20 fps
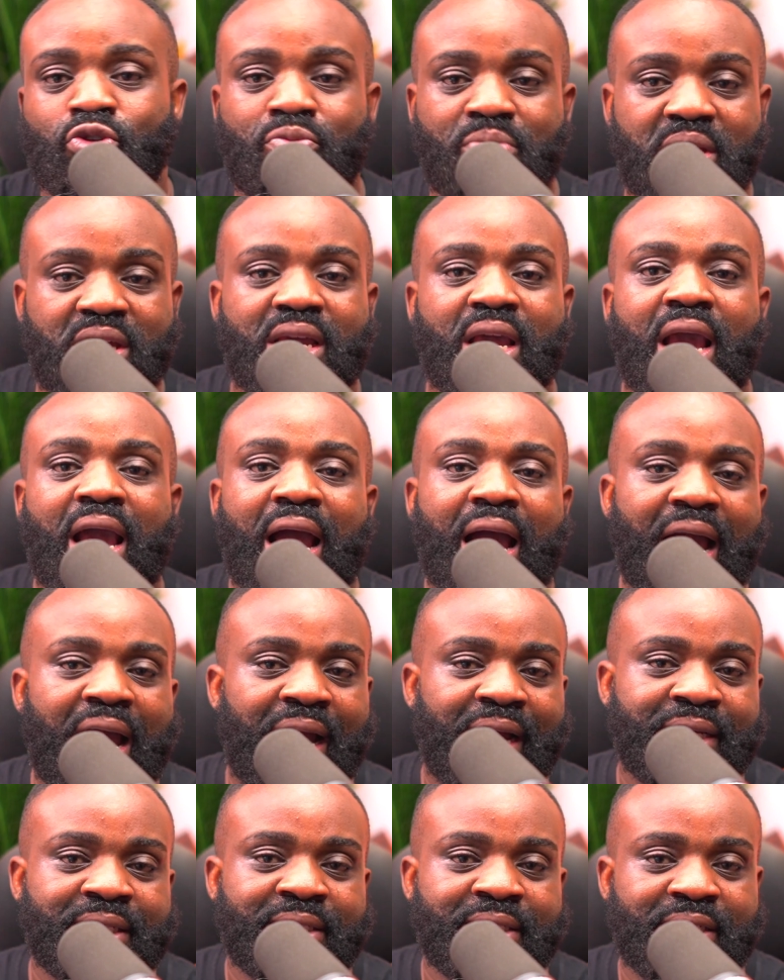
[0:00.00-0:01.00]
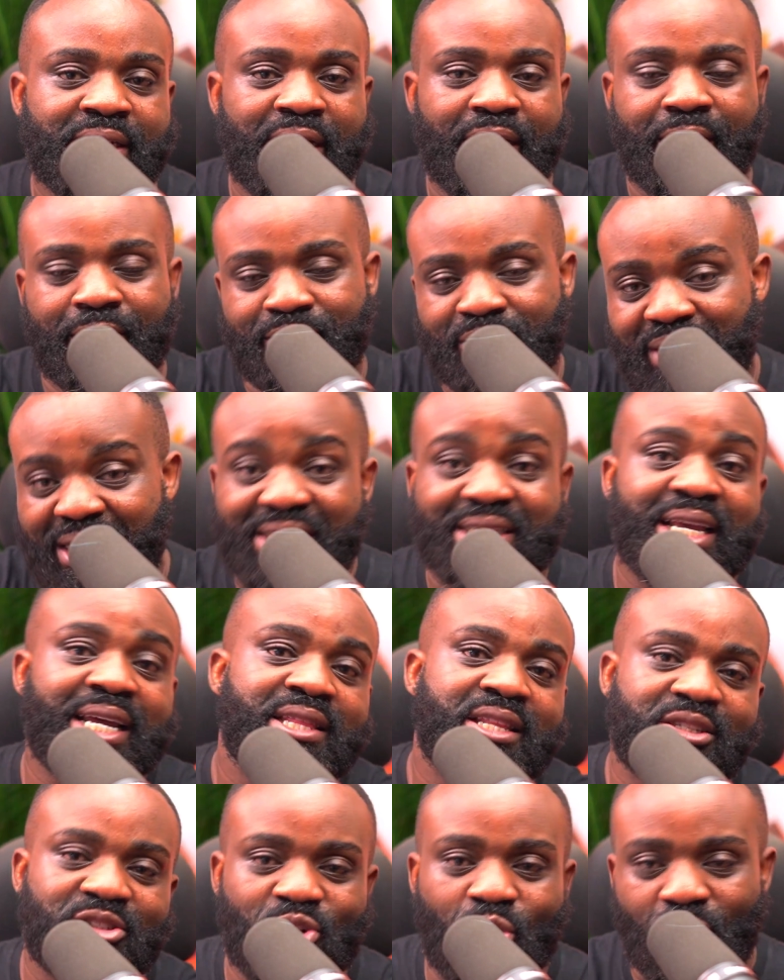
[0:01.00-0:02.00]
to me, and let's
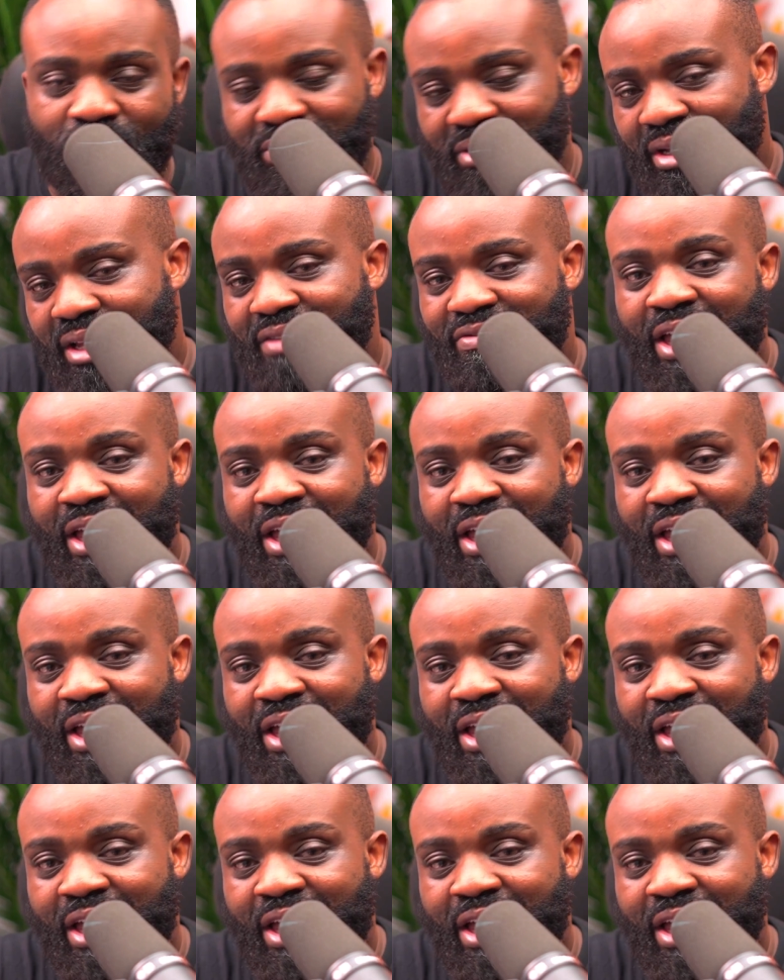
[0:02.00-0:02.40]
get this done.